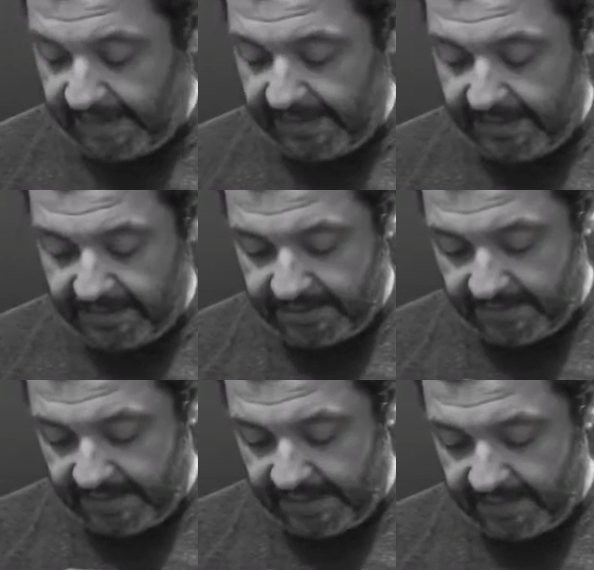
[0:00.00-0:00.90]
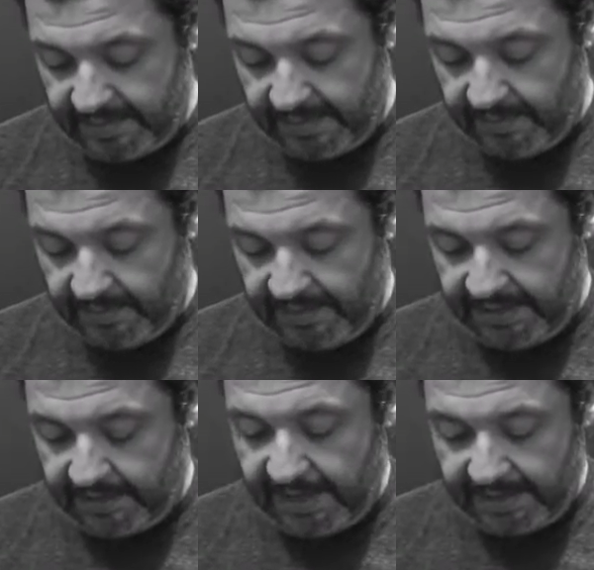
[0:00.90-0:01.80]
there's some games that only
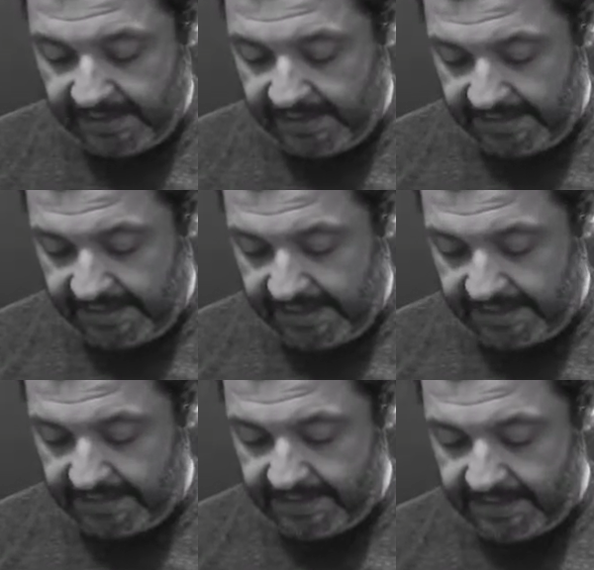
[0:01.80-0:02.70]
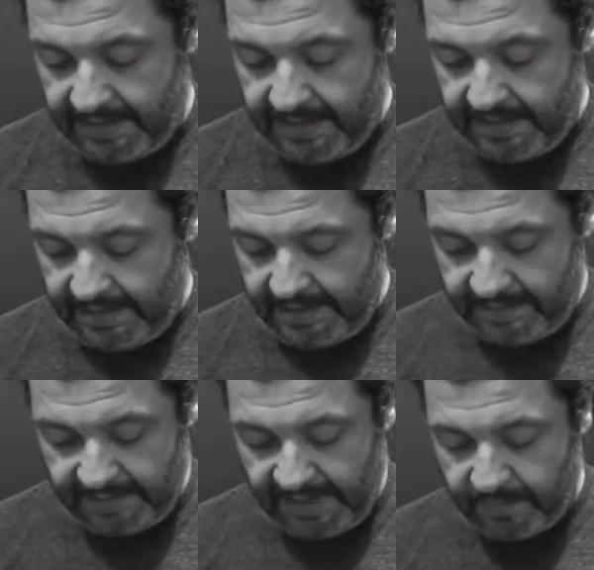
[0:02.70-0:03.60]
come out on the DS.
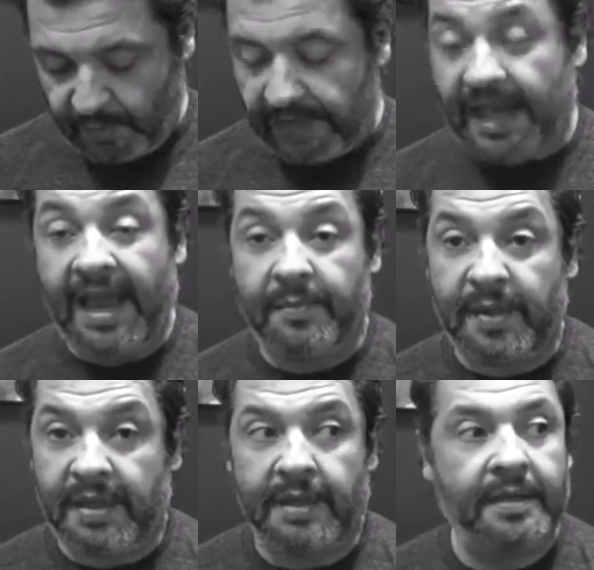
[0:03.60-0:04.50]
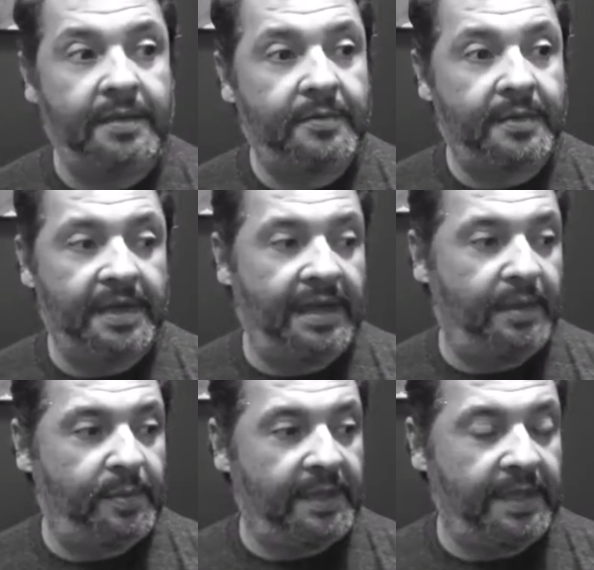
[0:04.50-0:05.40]
I'm really happy right
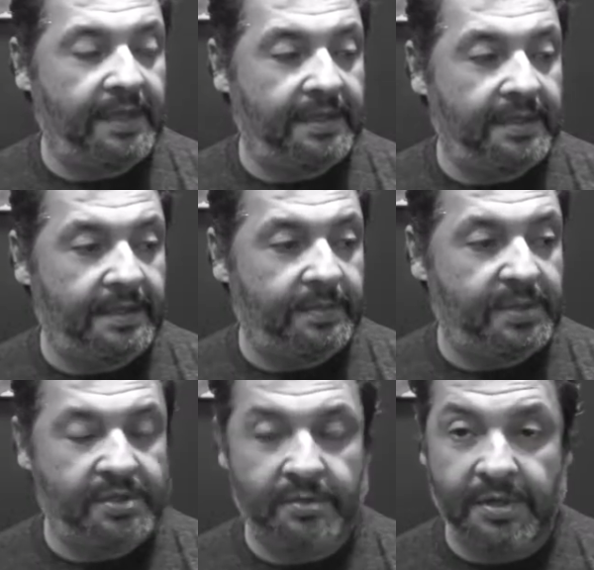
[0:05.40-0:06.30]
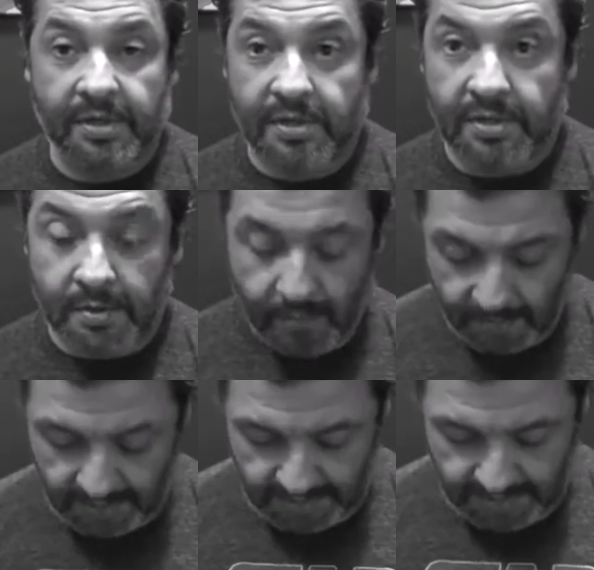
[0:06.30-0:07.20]
now playing Persona Q,
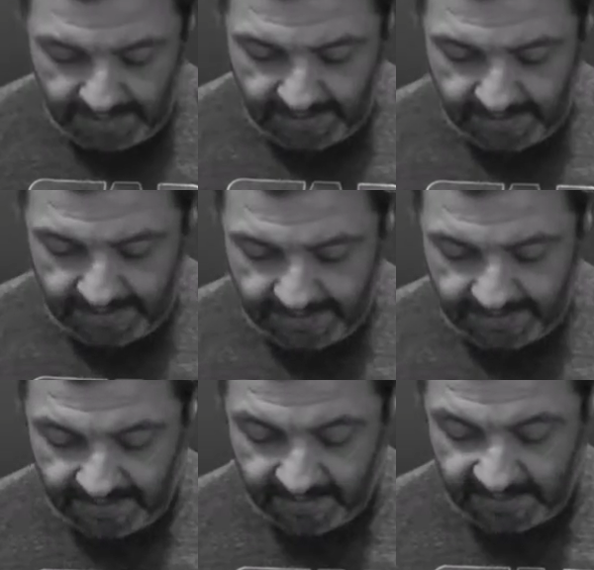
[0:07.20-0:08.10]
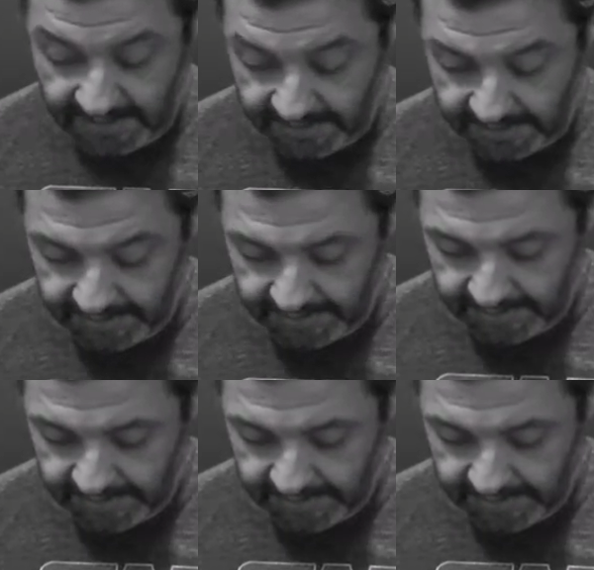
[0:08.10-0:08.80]
among others.